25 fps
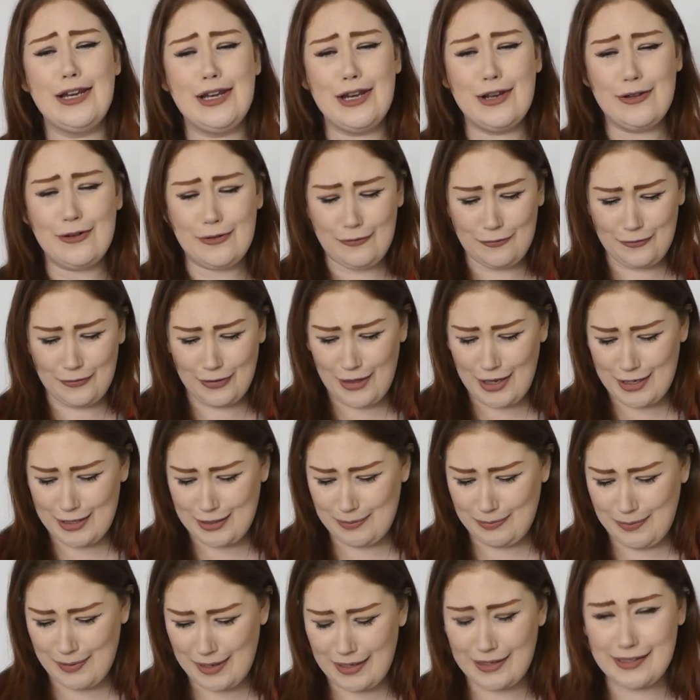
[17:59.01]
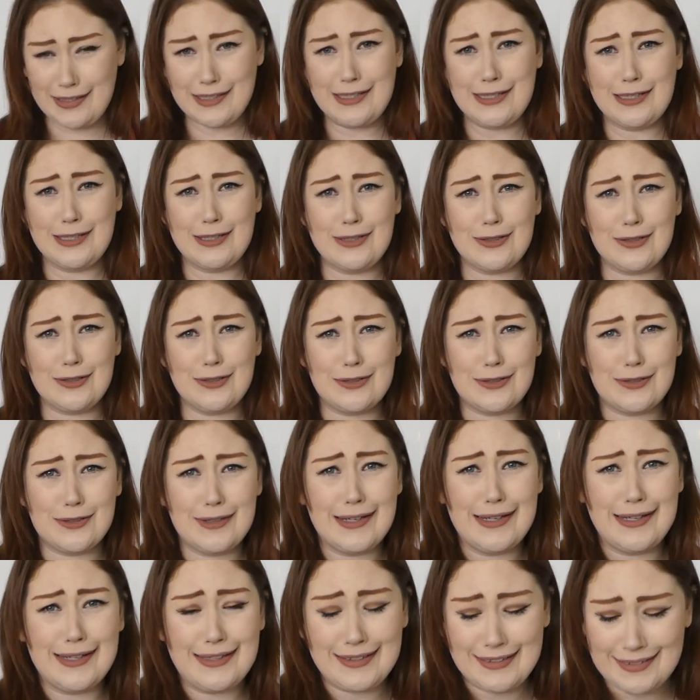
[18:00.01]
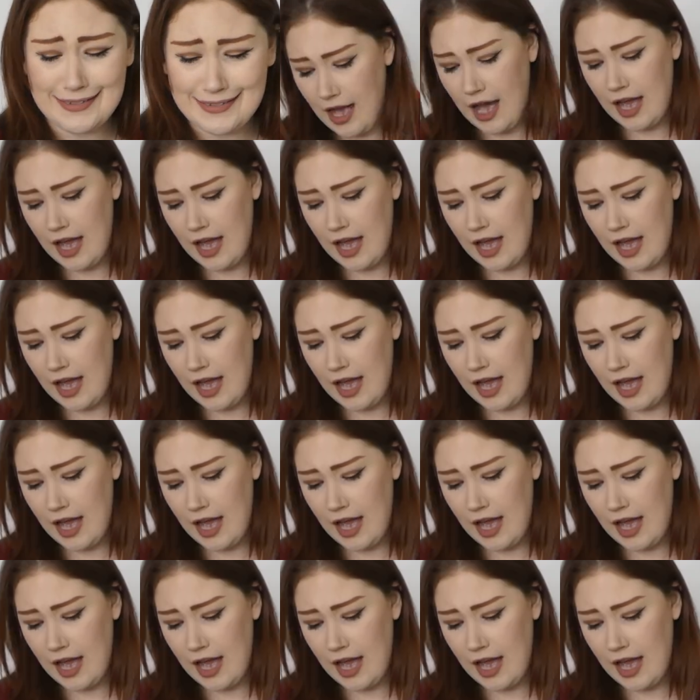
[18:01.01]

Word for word: love this when I saw it.